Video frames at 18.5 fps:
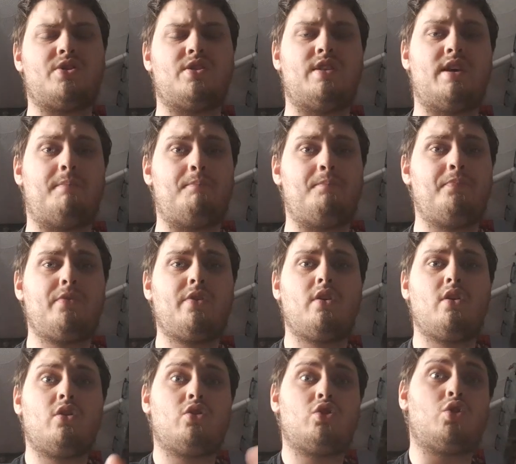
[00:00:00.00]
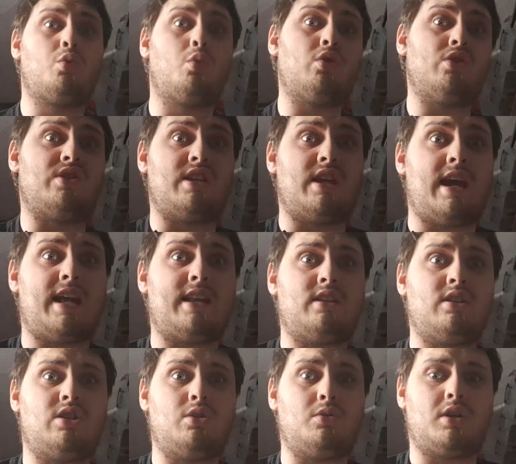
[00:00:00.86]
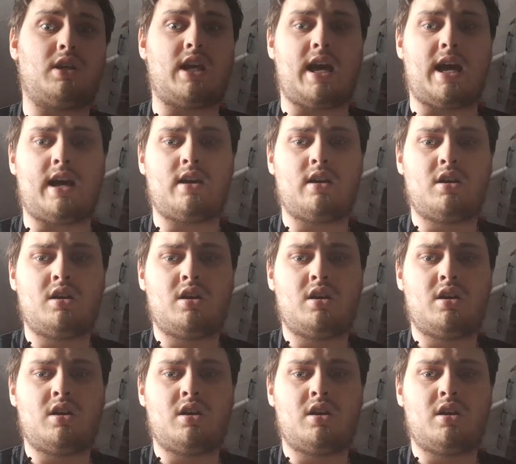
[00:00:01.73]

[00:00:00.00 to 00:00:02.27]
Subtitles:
and then towards the end you would get